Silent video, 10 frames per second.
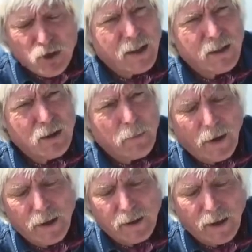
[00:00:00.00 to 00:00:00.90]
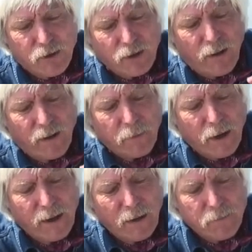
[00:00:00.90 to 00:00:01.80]
I can do about index error, but
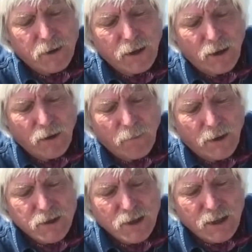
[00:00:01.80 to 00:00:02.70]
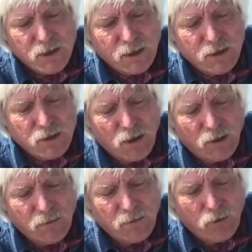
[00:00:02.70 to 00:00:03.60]
I happen to know that my sextant has got
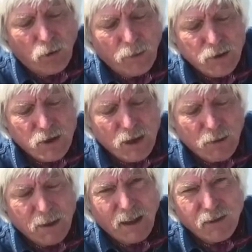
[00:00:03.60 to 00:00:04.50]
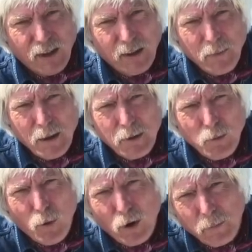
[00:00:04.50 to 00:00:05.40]
almost no index error, maybe
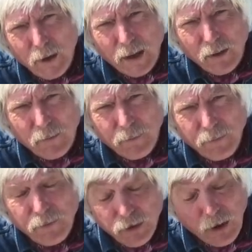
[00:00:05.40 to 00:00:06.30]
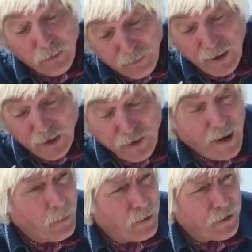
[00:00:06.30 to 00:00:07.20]
1 minute. So that's
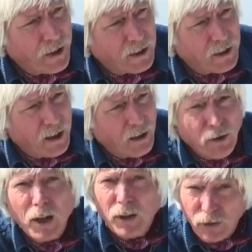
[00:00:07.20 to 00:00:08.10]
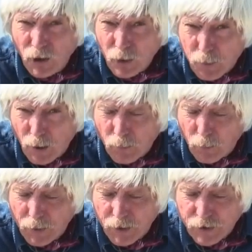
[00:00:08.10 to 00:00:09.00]
that one taken care of. Not a problem
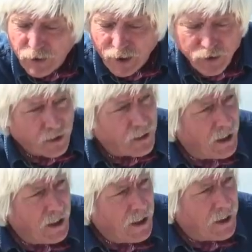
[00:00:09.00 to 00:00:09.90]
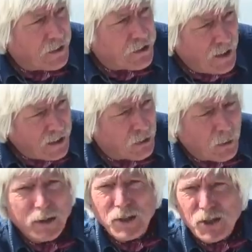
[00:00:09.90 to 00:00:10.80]
with this sextant. The second
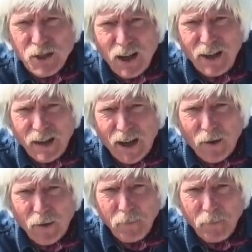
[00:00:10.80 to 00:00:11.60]
one is side error.